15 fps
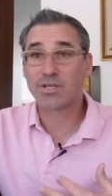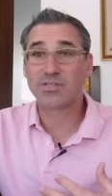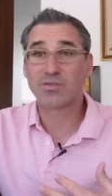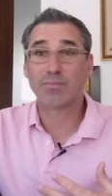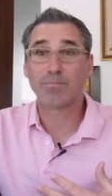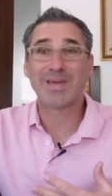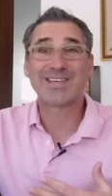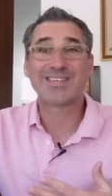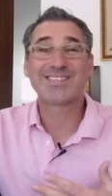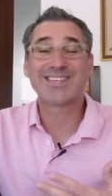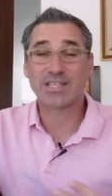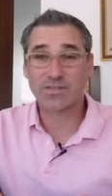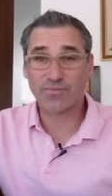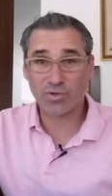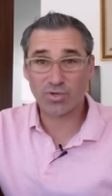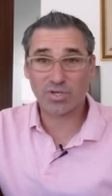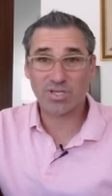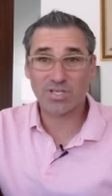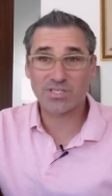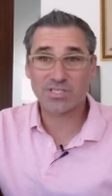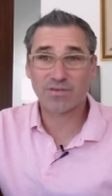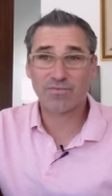Does it make sense for you to
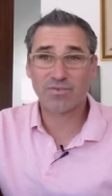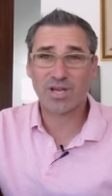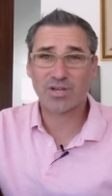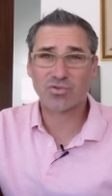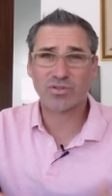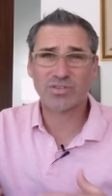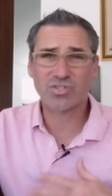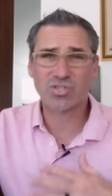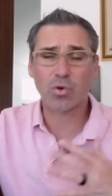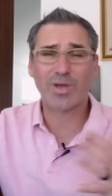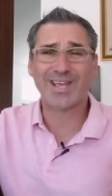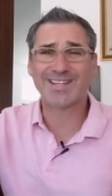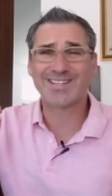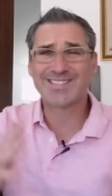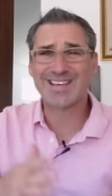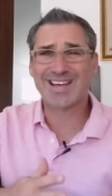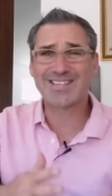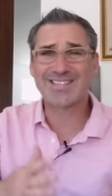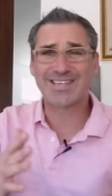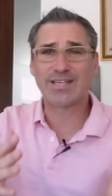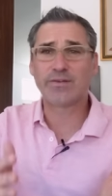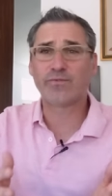conceive naturally? So it
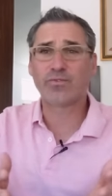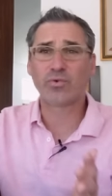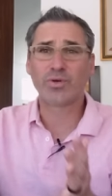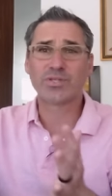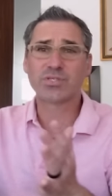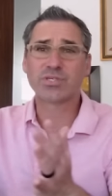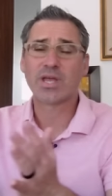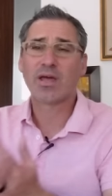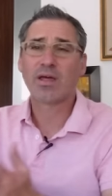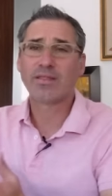does influence